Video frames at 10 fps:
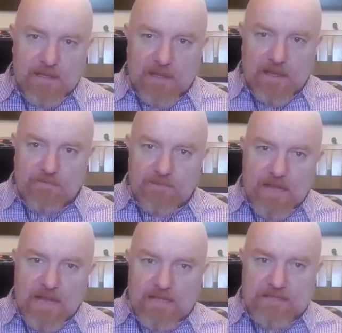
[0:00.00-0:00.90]
If you
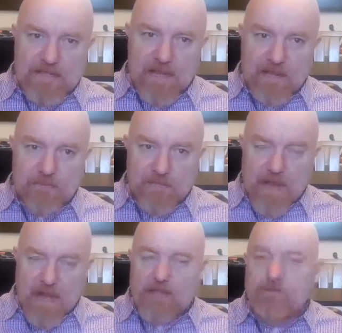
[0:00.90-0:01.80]
need a sleep,
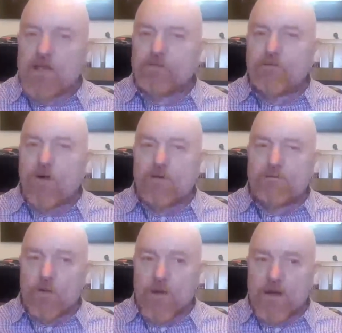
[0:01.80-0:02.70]
and if you can fight
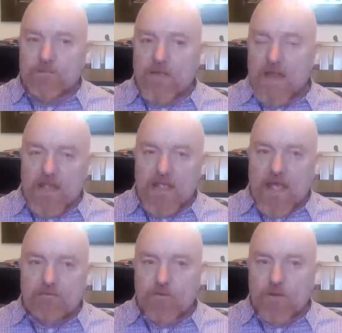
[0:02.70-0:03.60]
through it and you can
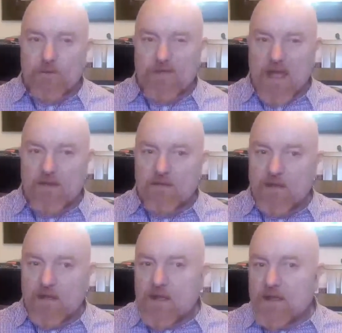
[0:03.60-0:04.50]
get through it without,
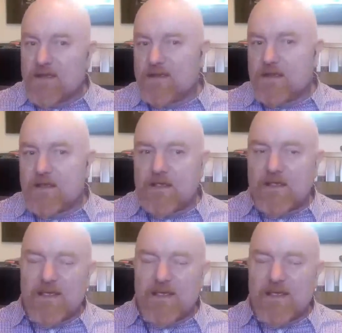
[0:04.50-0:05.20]
you